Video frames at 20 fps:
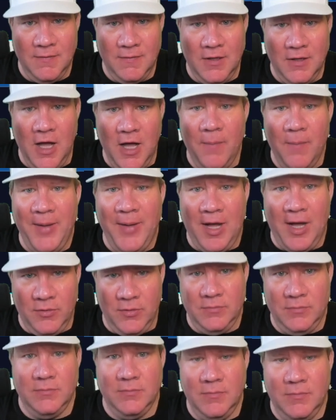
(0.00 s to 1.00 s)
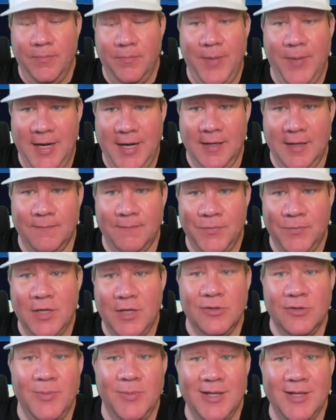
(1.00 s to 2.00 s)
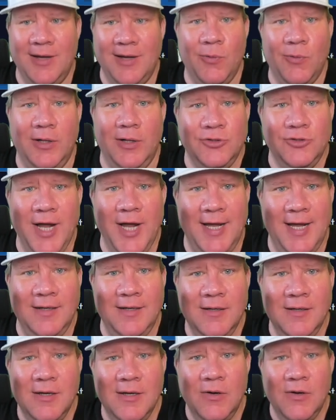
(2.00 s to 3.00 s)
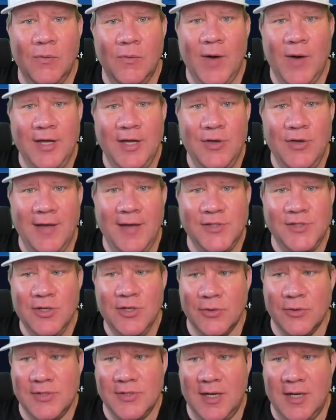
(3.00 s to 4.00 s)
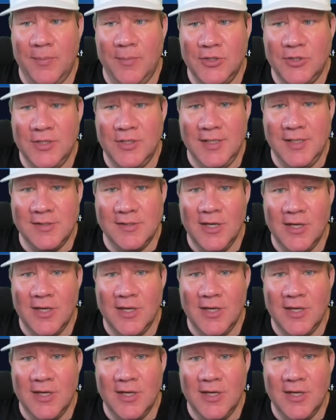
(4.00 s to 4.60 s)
about betting. Now you'll be like, well, Train, why do you have zeros on a bunch of these?